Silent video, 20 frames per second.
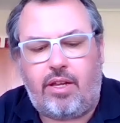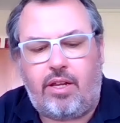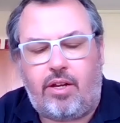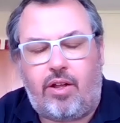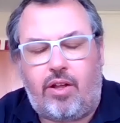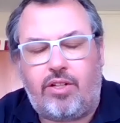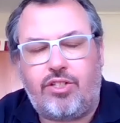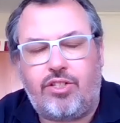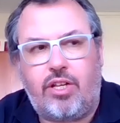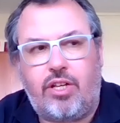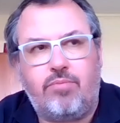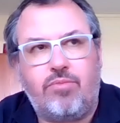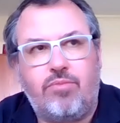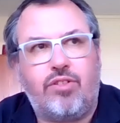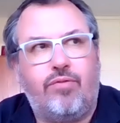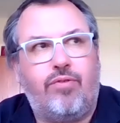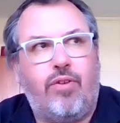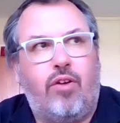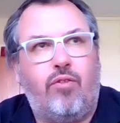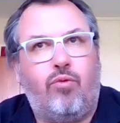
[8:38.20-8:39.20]
in
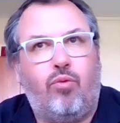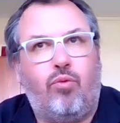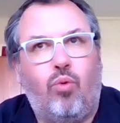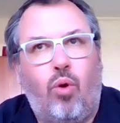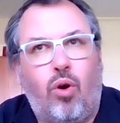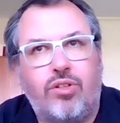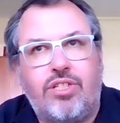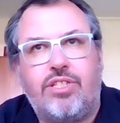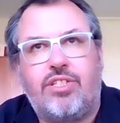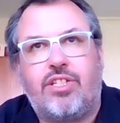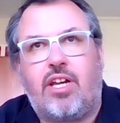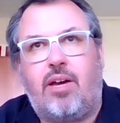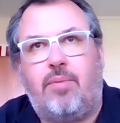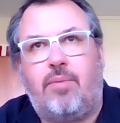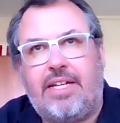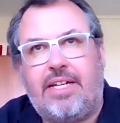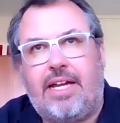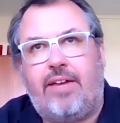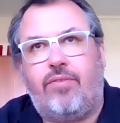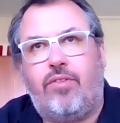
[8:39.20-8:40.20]
terms of what is
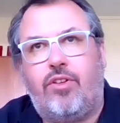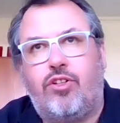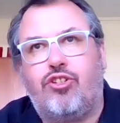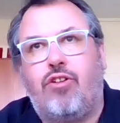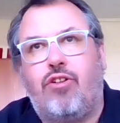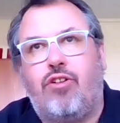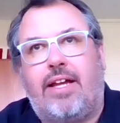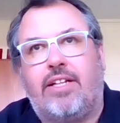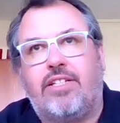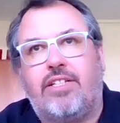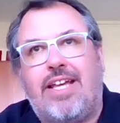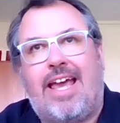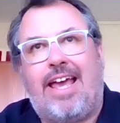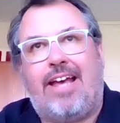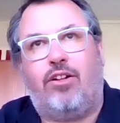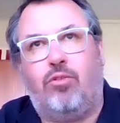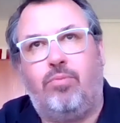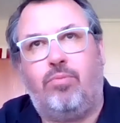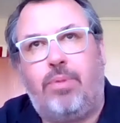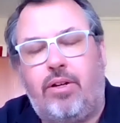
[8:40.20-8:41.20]
coming down the track to
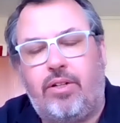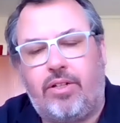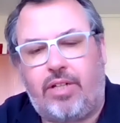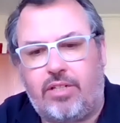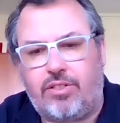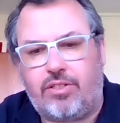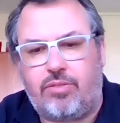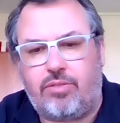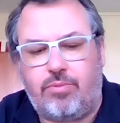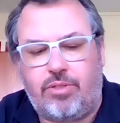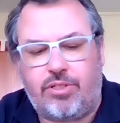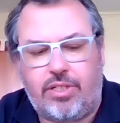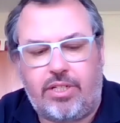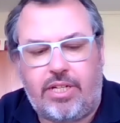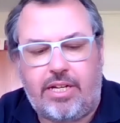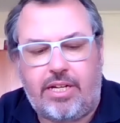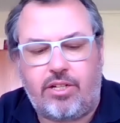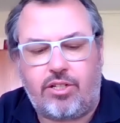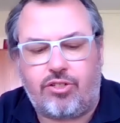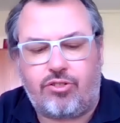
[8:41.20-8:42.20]
help our customers
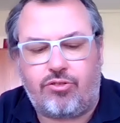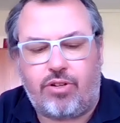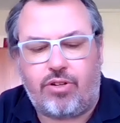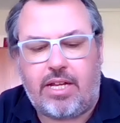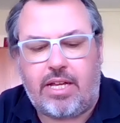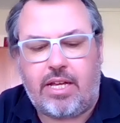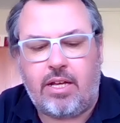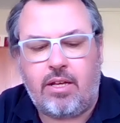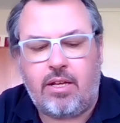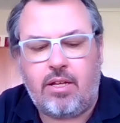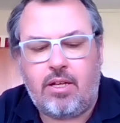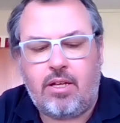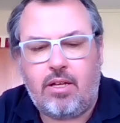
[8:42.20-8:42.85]
and the industry,